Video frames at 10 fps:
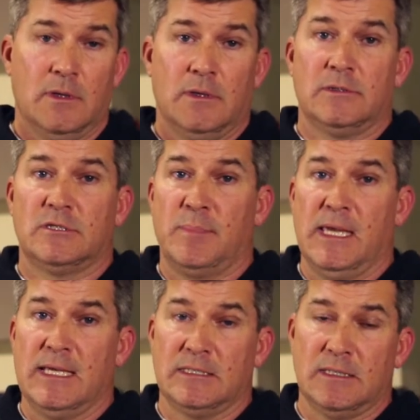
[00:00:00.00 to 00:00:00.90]

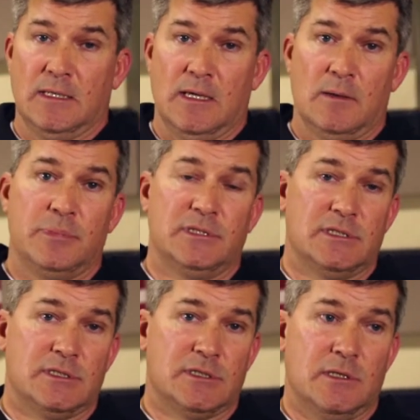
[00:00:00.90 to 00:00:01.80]
spacing and
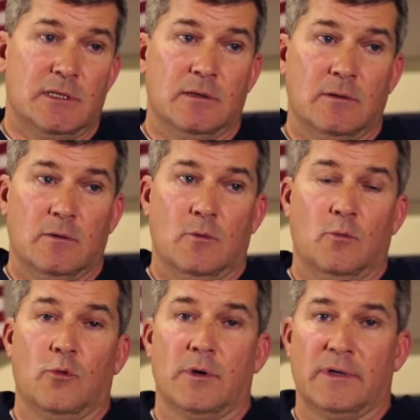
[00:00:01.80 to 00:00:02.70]
positioning
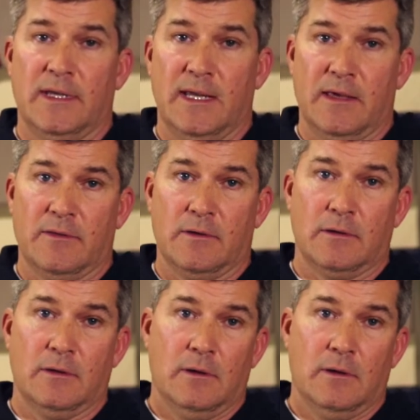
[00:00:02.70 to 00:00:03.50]
work together